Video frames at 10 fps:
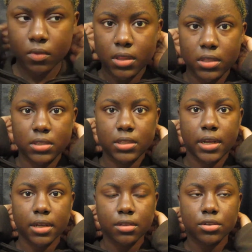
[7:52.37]
And this
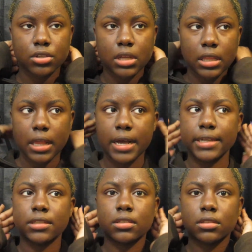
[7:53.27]
style usually
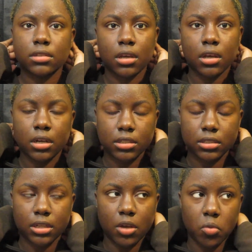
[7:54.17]
lasts
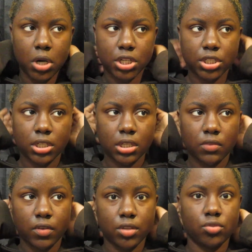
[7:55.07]
until I wash it,
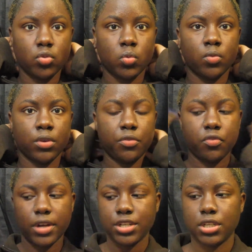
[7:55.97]
if I do
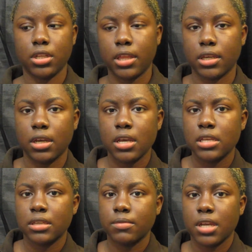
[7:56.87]
refresh it. Like
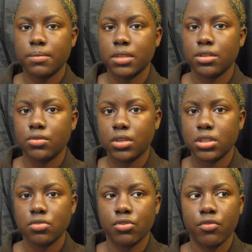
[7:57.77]
sometimes I do
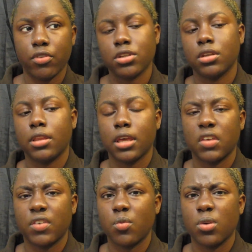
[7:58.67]
need to refresh it, like
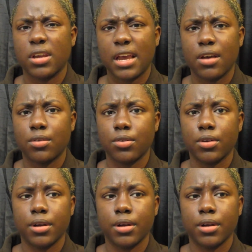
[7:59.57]
if I work out or